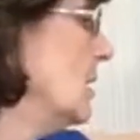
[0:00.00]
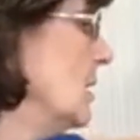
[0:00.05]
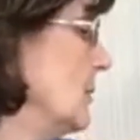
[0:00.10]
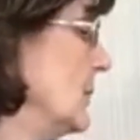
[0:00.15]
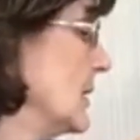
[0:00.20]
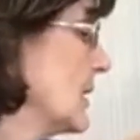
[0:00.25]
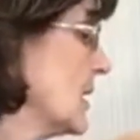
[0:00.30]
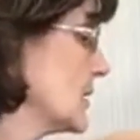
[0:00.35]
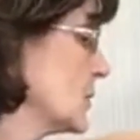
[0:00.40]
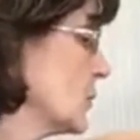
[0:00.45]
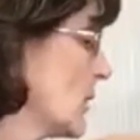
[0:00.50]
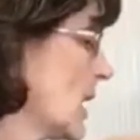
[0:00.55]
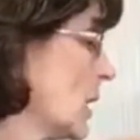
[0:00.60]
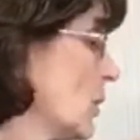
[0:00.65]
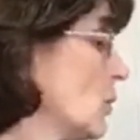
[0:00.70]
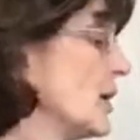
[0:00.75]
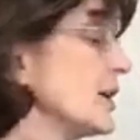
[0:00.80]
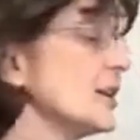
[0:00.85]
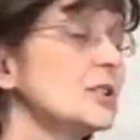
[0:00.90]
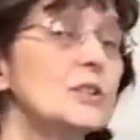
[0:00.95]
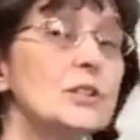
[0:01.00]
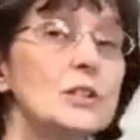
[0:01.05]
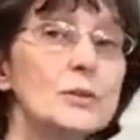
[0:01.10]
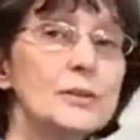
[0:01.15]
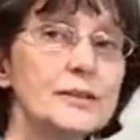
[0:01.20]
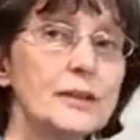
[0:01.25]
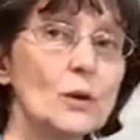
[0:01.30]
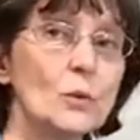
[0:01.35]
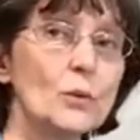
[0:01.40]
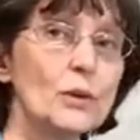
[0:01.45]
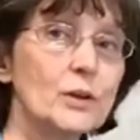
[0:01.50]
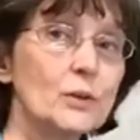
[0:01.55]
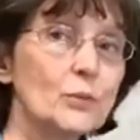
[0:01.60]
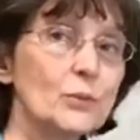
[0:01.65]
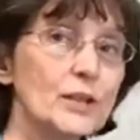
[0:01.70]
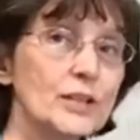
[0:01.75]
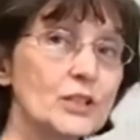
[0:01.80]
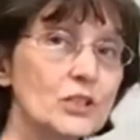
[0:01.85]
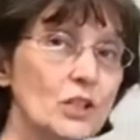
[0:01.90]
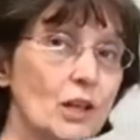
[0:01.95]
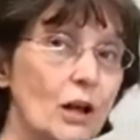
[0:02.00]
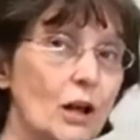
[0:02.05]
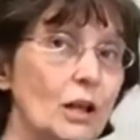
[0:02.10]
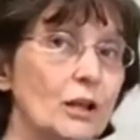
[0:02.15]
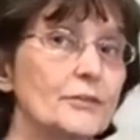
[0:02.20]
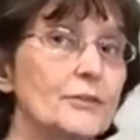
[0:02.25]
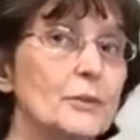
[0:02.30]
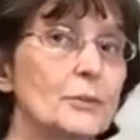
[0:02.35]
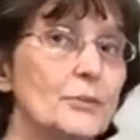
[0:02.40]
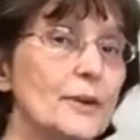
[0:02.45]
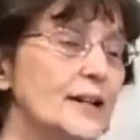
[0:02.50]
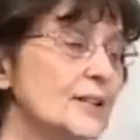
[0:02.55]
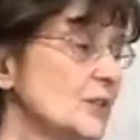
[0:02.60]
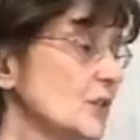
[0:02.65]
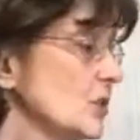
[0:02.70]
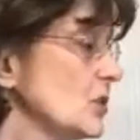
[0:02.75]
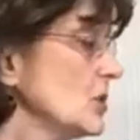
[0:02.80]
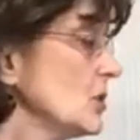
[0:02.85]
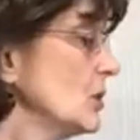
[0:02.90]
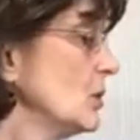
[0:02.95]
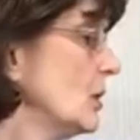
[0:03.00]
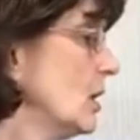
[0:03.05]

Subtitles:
because what I want to do is I want to rinse all of the residue